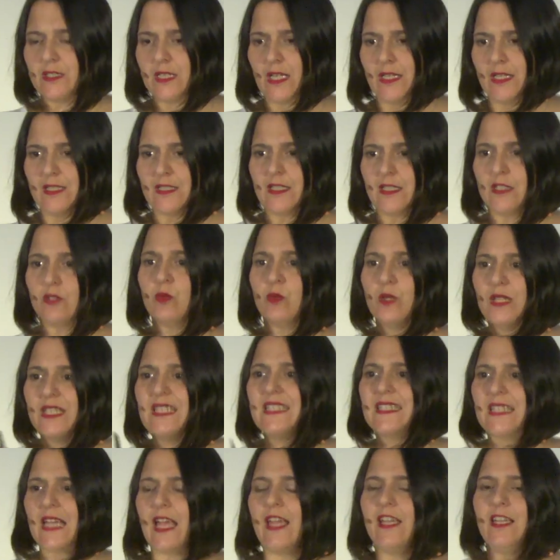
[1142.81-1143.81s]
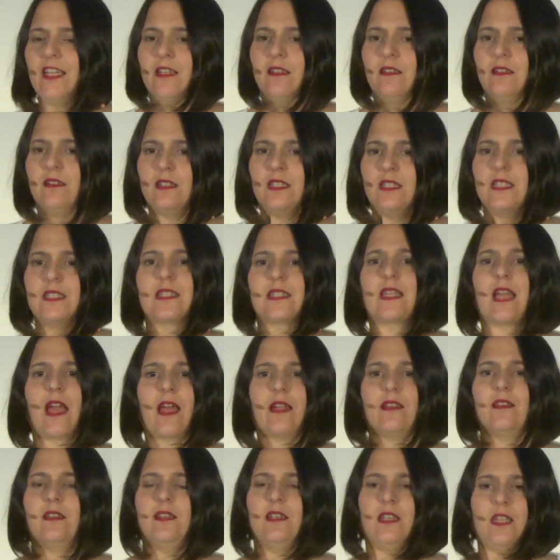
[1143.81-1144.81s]
analysis. We decided this
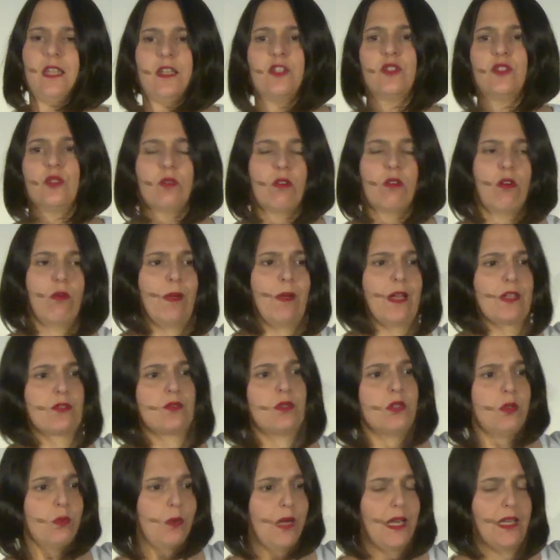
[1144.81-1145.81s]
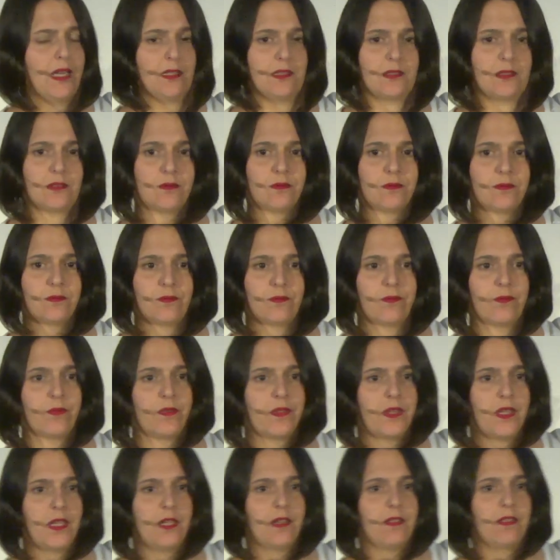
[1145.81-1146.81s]
cat needed to go back to the wild.
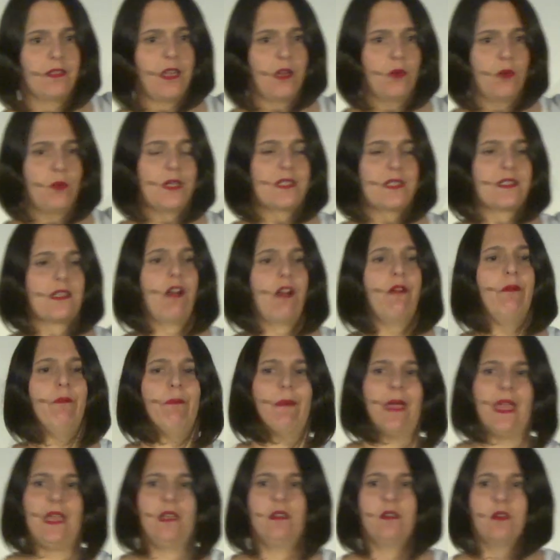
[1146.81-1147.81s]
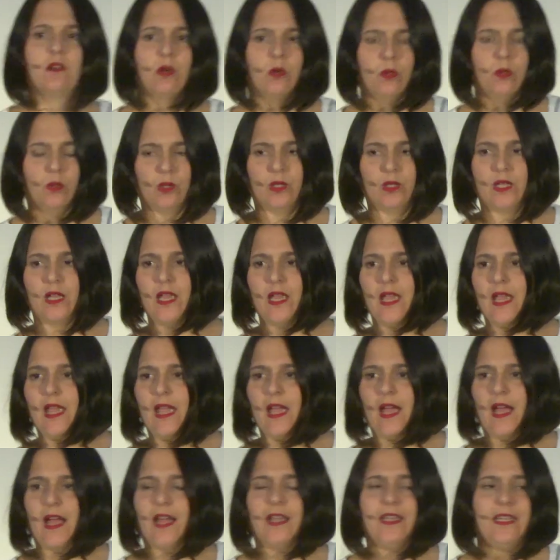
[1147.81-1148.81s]
That was our main goal.
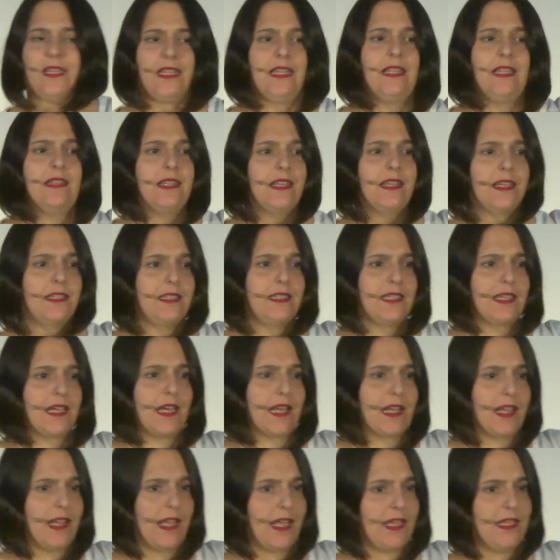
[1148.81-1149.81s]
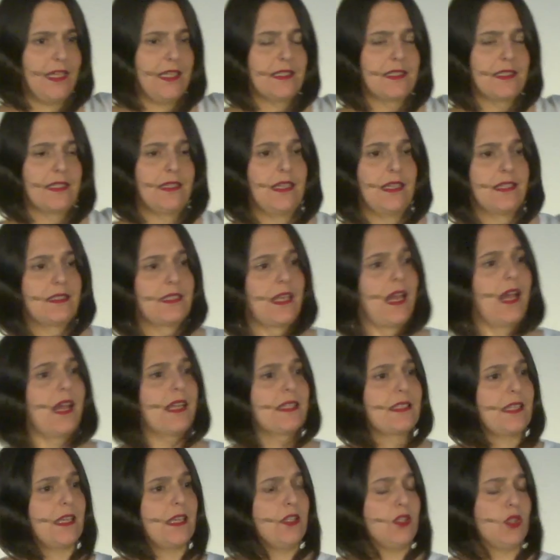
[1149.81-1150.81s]
And in the Andean Cat Alliance,
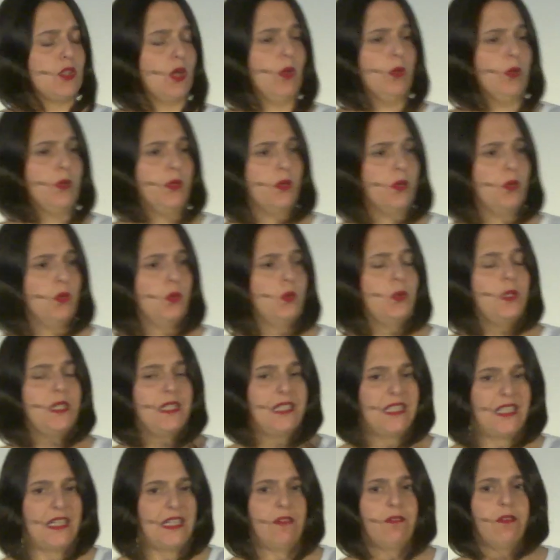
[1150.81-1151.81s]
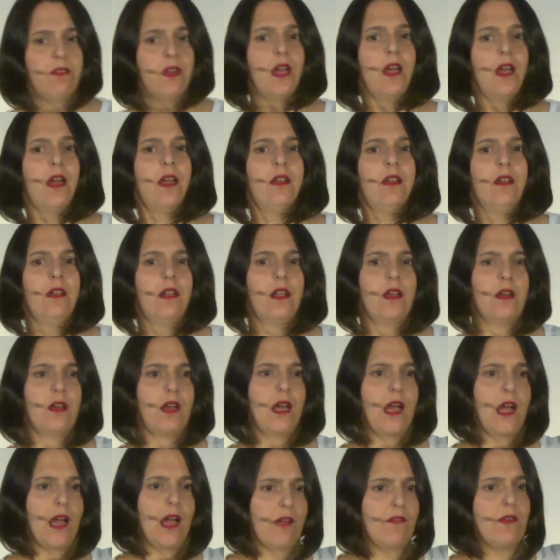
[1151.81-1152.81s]
as I told you, we live and
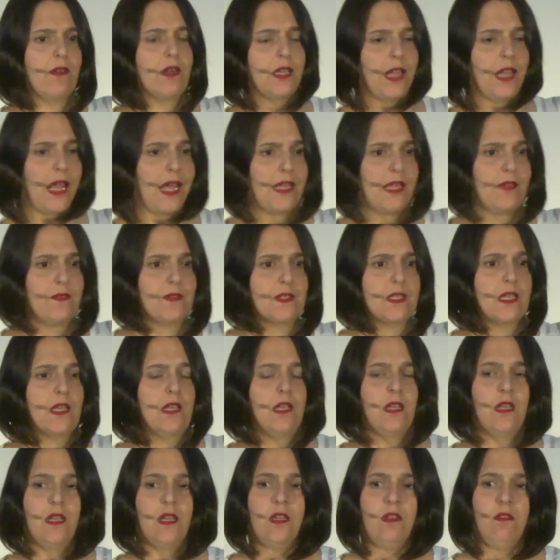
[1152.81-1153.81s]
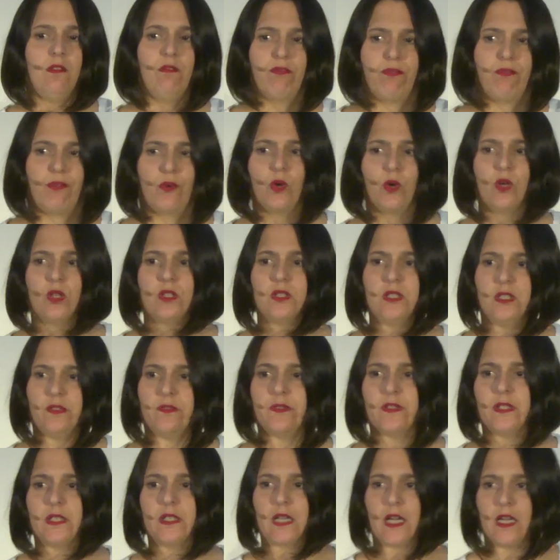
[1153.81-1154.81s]
have our lives in 4
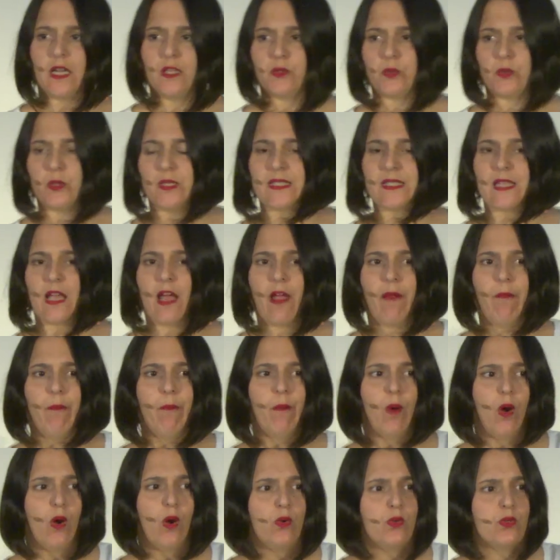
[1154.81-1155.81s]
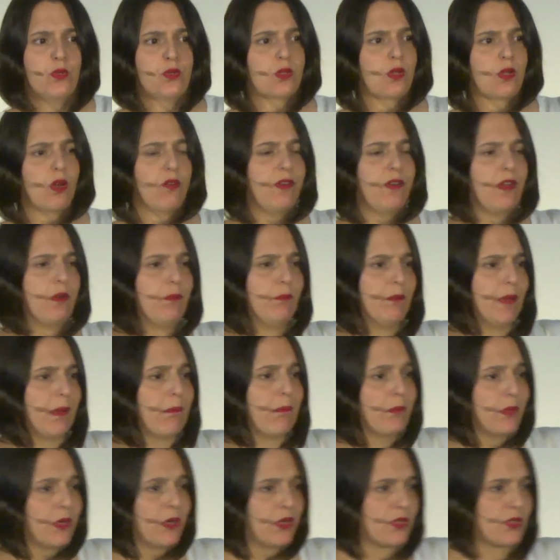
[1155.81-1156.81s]
different countries, and most of our
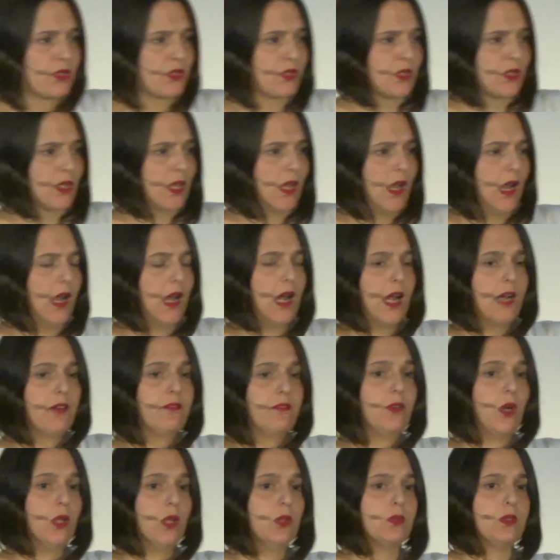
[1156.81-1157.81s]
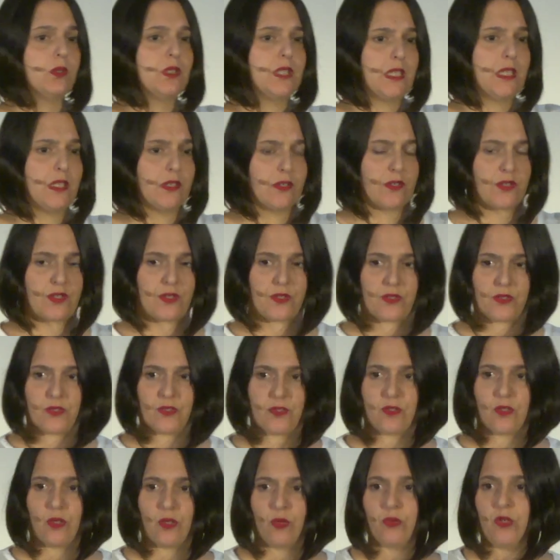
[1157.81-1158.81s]
members are volunteers.
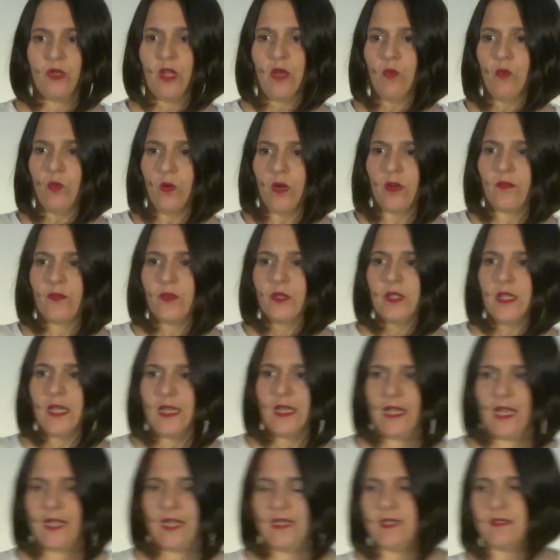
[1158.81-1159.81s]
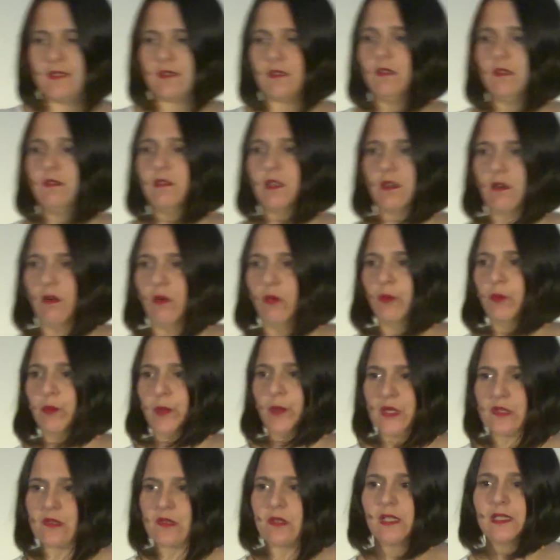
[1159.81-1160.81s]
So they work for the Alliance in their own
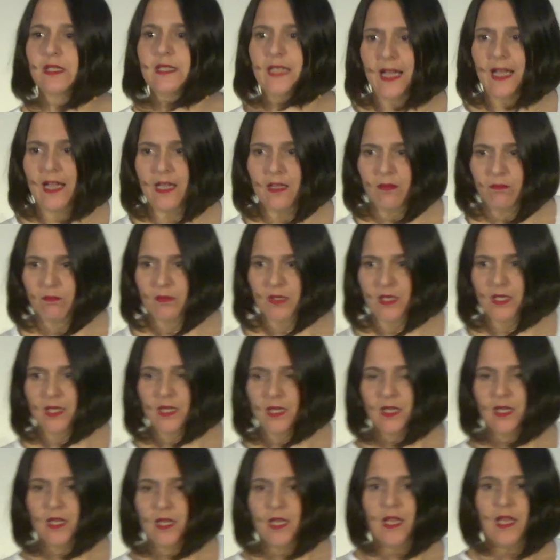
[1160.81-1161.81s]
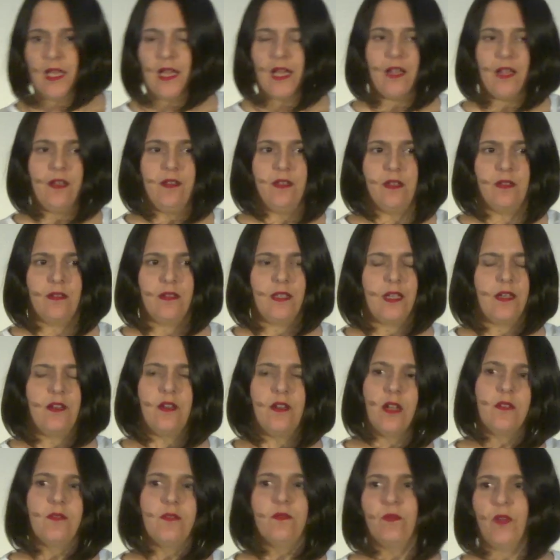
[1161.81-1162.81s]
personal time. And they're
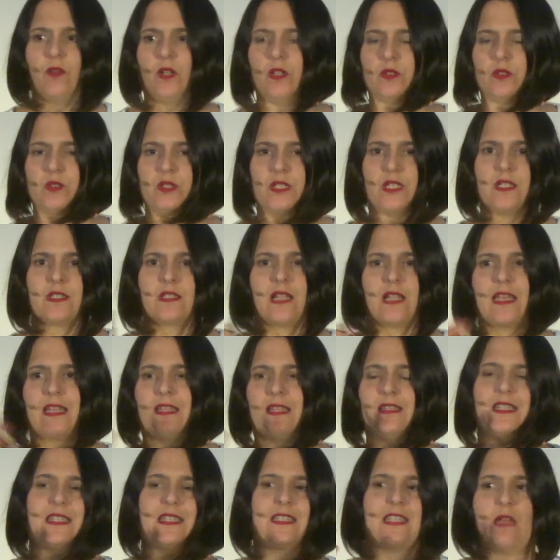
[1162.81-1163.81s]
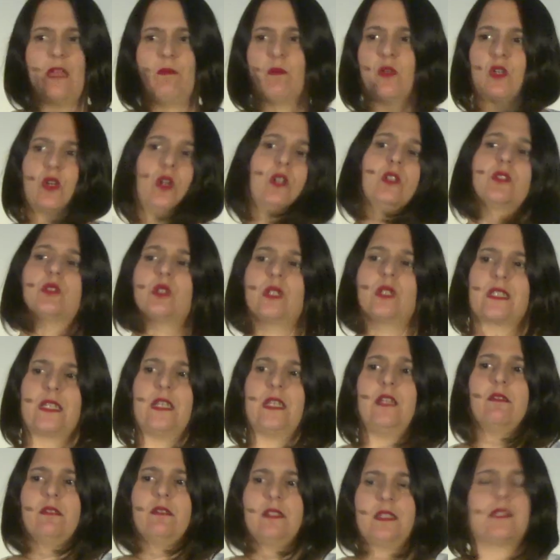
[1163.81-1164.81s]
not volunteers like in the same culture as
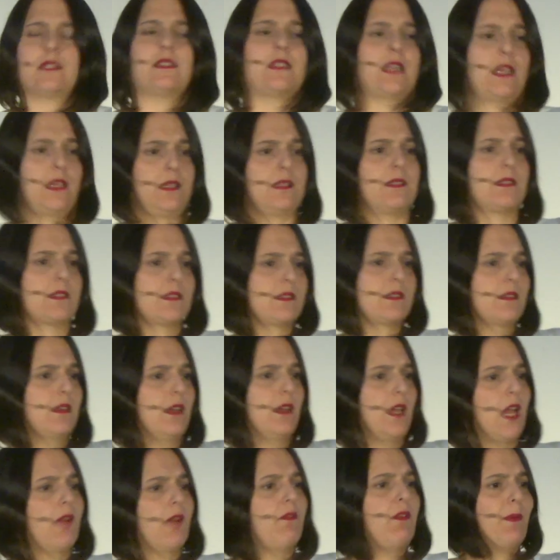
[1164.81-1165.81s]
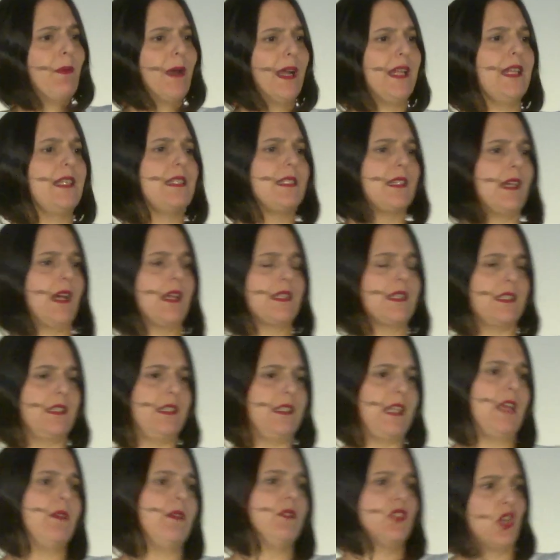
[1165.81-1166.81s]
here in the States. Everybody has a
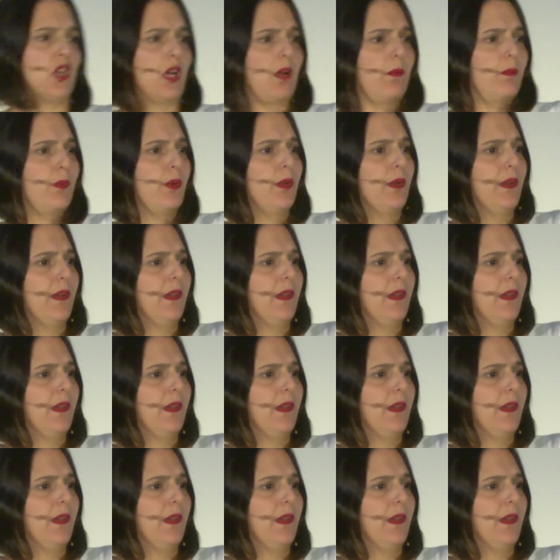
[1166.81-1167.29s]
day job,